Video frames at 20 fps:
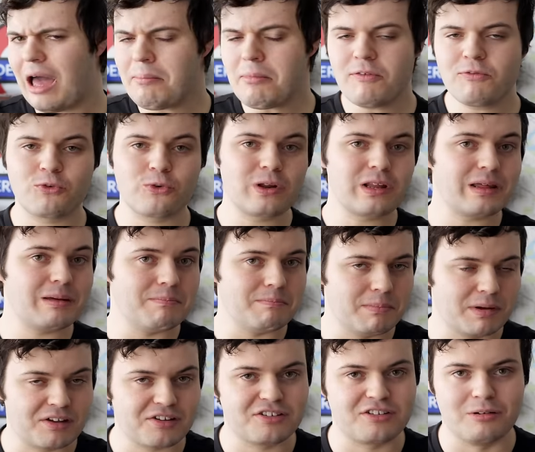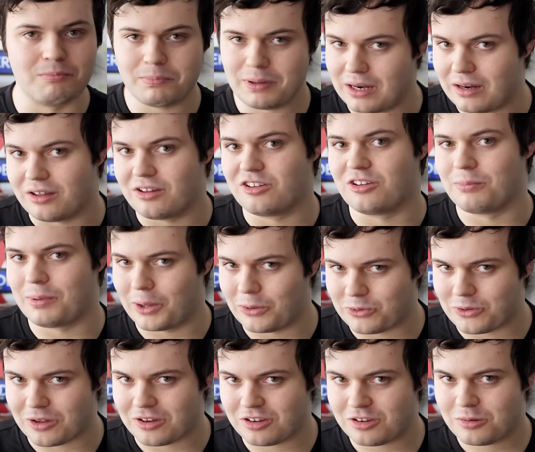I'm of really mixed opinions
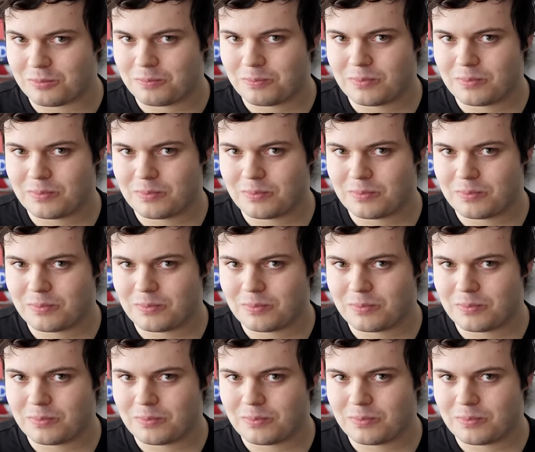about this.